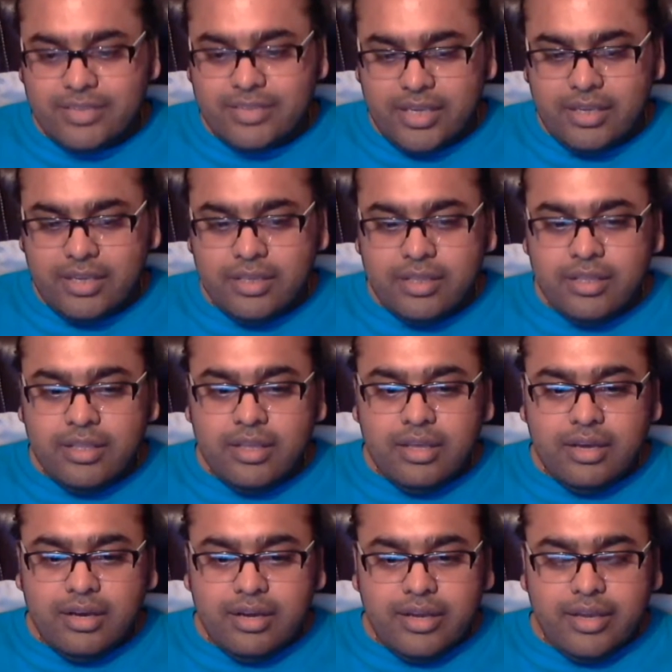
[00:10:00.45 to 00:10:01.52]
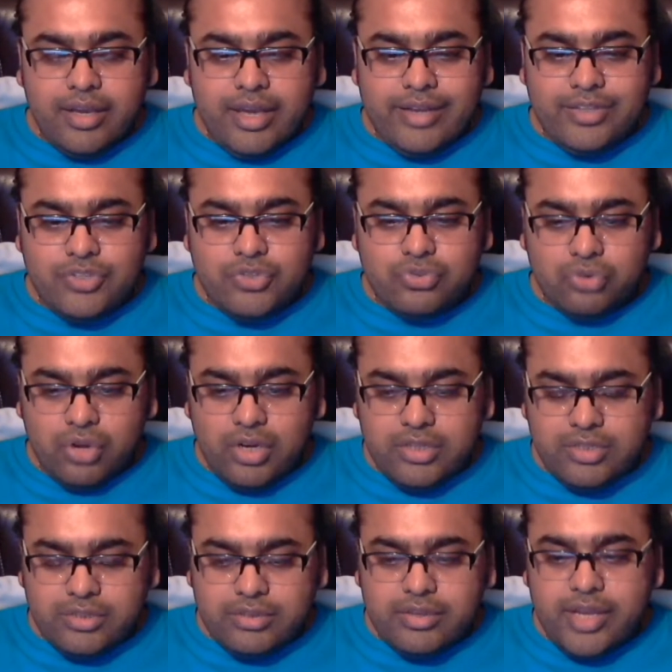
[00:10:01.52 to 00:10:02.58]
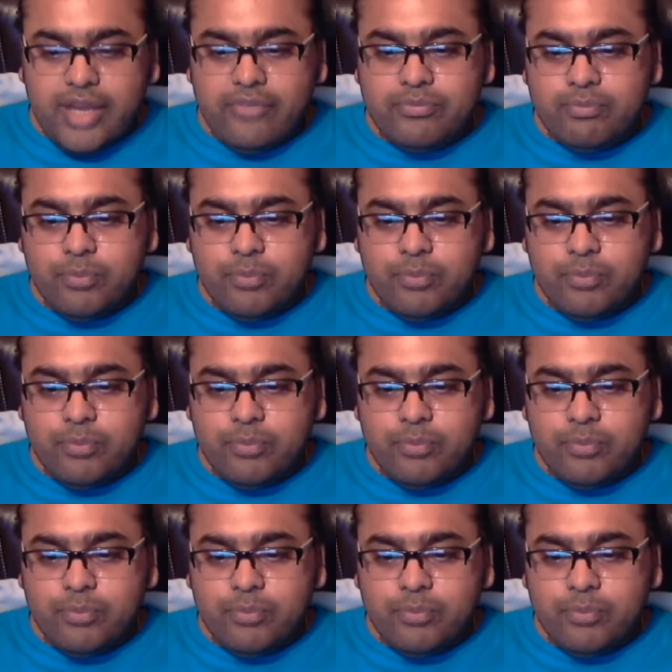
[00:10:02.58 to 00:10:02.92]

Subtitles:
day, an astrologer have